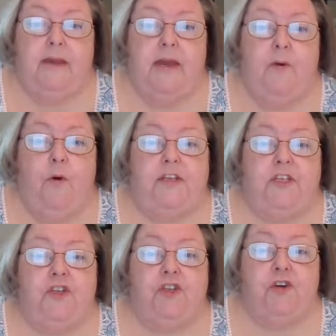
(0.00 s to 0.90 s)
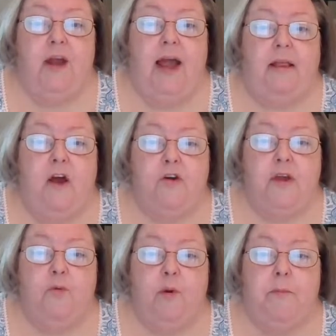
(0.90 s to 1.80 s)
He wasn't sure how long
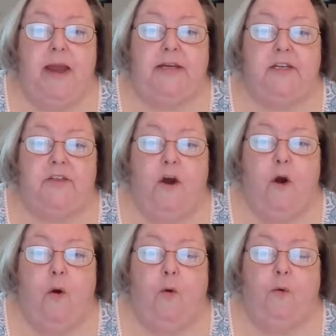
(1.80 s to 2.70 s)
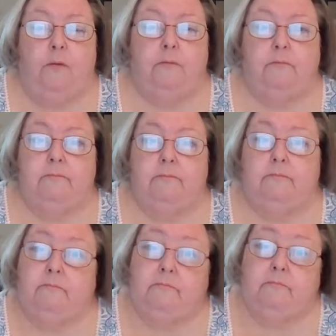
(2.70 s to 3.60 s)
he remained in the hole.
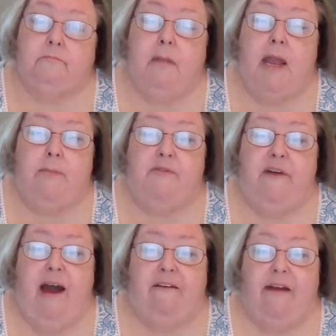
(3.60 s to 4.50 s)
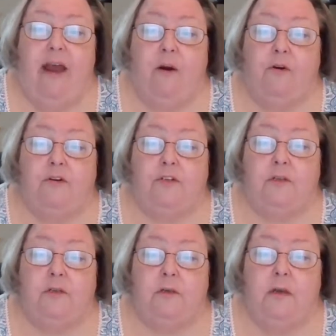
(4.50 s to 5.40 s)
Maybe 5
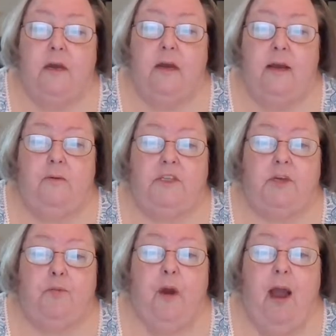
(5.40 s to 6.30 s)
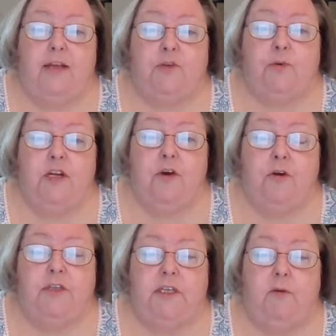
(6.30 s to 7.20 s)
hours. He was surprised when he
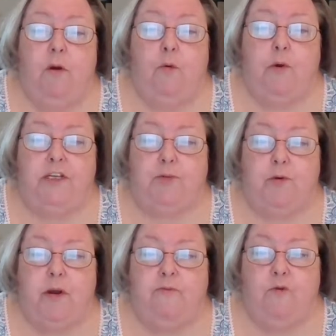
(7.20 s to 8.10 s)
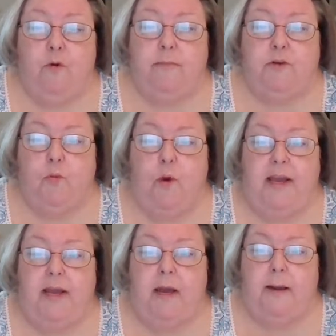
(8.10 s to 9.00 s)
heard Zero whispering for him to
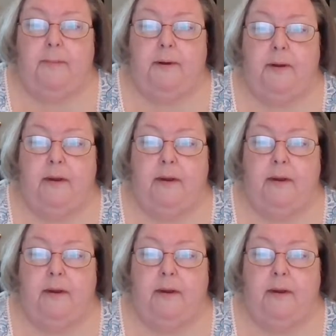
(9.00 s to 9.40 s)
wake up.